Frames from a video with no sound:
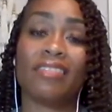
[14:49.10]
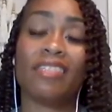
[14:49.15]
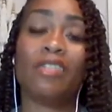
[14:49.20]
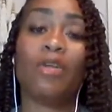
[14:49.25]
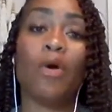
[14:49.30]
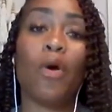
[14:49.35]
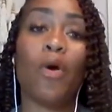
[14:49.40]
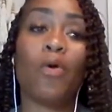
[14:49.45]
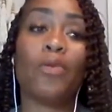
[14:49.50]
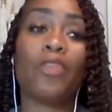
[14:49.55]

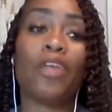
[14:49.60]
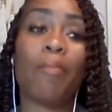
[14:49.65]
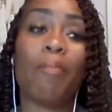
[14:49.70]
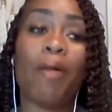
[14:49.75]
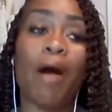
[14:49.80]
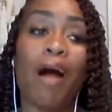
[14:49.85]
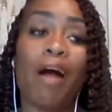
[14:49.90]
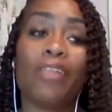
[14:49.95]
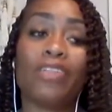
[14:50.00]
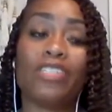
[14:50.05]
You owe the
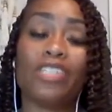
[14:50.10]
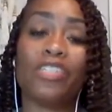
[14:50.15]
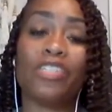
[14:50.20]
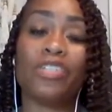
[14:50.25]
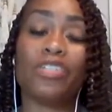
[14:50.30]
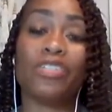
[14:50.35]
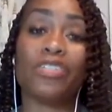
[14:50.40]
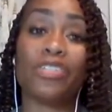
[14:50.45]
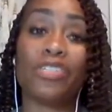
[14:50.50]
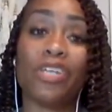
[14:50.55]
apology
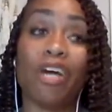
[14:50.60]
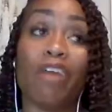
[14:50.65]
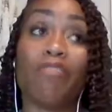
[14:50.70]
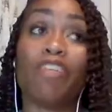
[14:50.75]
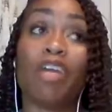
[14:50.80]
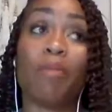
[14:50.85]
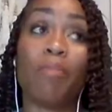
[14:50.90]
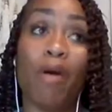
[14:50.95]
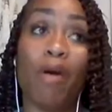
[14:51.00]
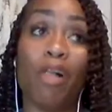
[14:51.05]
to
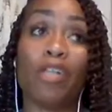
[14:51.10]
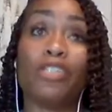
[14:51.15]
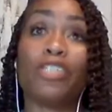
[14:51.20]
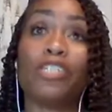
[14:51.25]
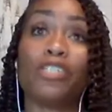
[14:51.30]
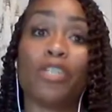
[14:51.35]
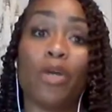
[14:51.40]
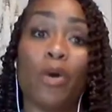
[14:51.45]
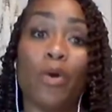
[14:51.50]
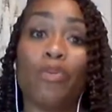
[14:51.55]
yourself. The
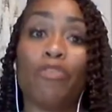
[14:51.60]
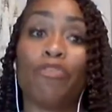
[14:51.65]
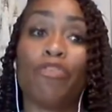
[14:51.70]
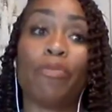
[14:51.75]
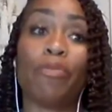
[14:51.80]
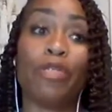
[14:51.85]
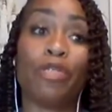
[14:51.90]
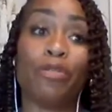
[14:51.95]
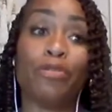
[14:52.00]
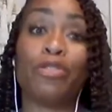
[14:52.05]
apology is owed
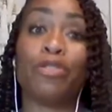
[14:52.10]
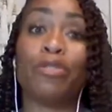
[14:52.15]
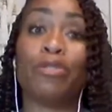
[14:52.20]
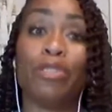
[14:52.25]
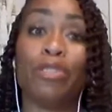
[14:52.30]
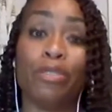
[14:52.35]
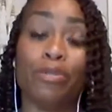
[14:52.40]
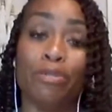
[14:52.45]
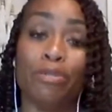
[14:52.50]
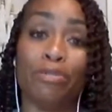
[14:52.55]
from you to
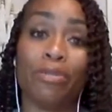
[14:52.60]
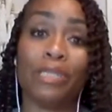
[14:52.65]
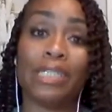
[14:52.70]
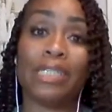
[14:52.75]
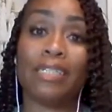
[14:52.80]
you.